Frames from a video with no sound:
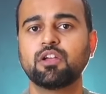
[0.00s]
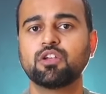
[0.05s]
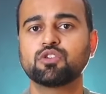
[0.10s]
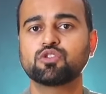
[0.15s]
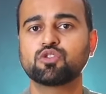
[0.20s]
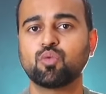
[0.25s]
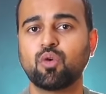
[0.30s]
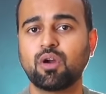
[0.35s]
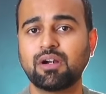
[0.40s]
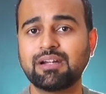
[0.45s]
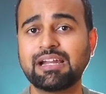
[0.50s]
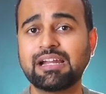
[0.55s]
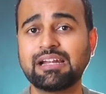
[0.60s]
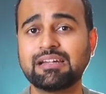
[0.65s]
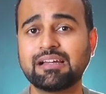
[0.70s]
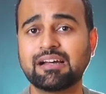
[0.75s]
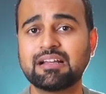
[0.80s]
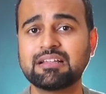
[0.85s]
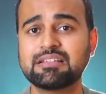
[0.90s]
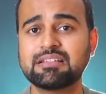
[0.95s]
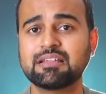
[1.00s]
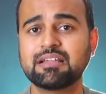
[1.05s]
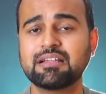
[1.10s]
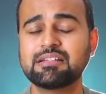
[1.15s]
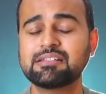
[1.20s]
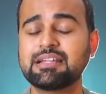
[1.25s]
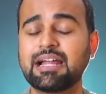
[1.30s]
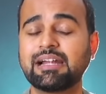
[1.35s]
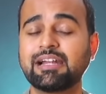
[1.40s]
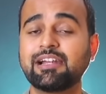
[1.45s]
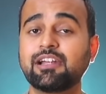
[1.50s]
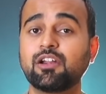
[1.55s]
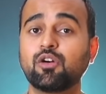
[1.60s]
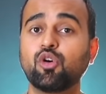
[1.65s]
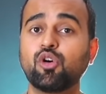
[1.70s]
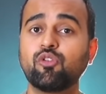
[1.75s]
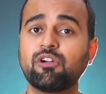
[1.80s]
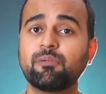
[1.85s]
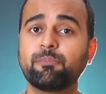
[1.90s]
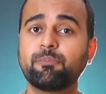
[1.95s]
So what that does is that it
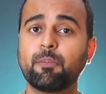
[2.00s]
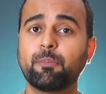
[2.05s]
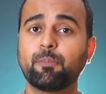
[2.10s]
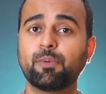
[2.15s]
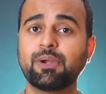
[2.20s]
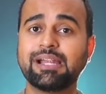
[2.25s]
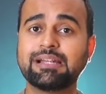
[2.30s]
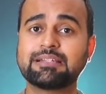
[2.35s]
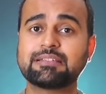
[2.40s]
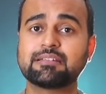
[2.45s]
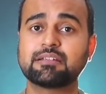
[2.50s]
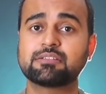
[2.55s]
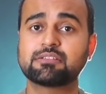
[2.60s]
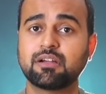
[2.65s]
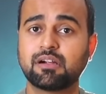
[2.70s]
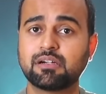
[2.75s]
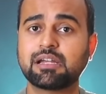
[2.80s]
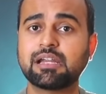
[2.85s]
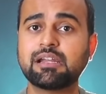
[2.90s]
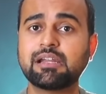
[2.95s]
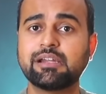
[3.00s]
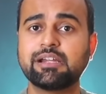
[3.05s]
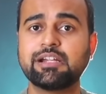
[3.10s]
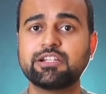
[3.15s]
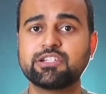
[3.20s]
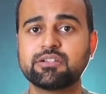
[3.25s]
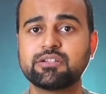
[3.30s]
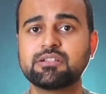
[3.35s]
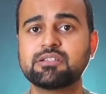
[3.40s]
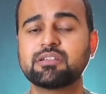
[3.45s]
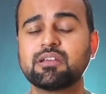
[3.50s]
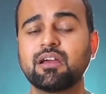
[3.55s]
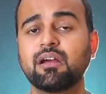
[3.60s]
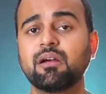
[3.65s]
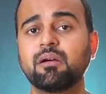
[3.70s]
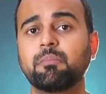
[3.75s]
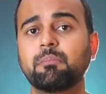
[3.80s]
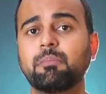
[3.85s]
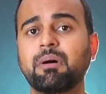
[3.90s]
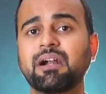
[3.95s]
overpopulates certain regions,
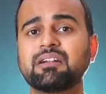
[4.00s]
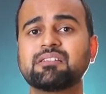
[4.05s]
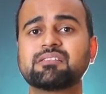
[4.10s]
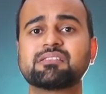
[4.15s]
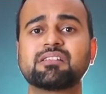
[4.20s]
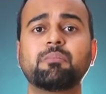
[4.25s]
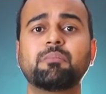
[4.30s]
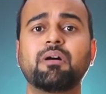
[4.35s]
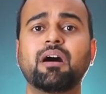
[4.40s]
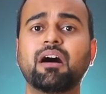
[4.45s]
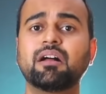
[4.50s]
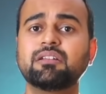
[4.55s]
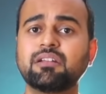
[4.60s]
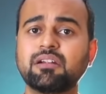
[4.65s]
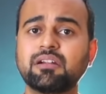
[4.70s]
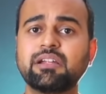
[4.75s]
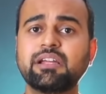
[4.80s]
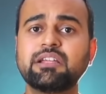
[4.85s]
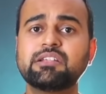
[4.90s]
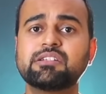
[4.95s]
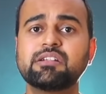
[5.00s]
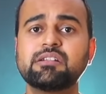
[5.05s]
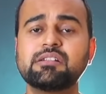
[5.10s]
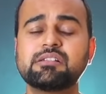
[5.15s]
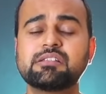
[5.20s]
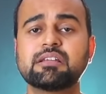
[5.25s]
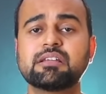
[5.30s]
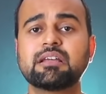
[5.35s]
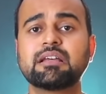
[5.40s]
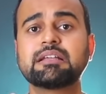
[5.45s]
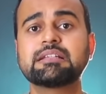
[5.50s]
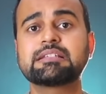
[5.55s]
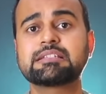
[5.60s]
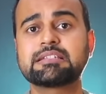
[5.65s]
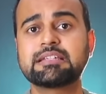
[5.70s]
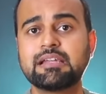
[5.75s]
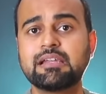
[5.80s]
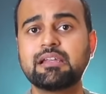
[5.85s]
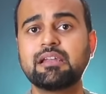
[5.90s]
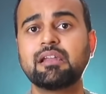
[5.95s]
but some other regions
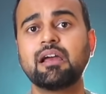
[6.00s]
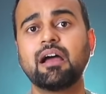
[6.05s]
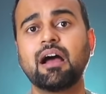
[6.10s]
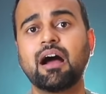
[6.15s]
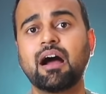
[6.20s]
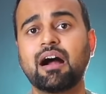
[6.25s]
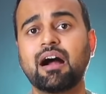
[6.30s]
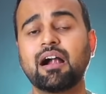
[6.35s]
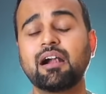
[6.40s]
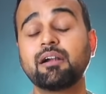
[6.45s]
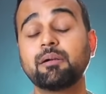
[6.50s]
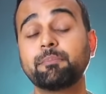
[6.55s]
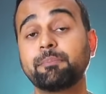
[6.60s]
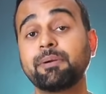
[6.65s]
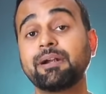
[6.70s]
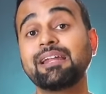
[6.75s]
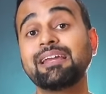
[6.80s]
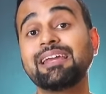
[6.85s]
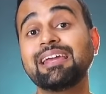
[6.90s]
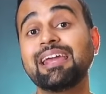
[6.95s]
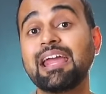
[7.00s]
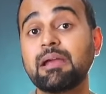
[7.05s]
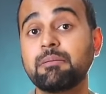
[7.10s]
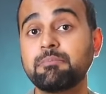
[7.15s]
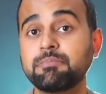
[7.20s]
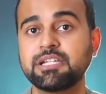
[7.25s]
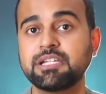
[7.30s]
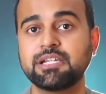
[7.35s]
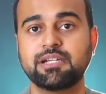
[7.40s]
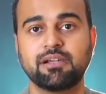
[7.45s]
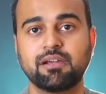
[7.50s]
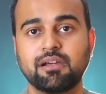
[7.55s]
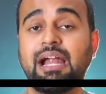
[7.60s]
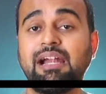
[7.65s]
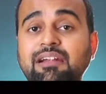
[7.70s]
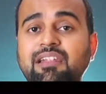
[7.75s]
still are pretty empty.